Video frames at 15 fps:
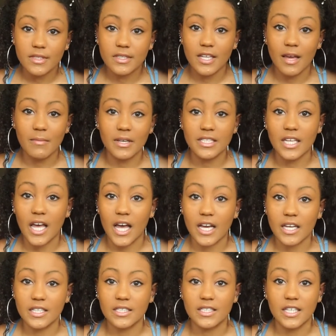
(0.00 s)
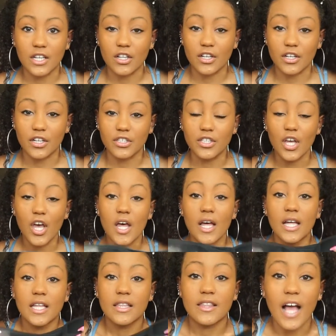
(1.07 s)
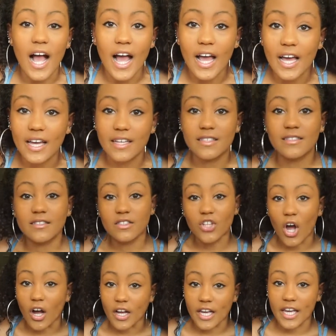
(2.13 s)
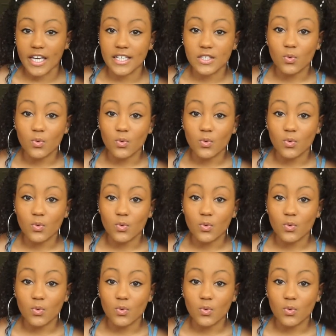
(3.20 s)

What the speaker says: tummy tuck, concealers, thigh stockings,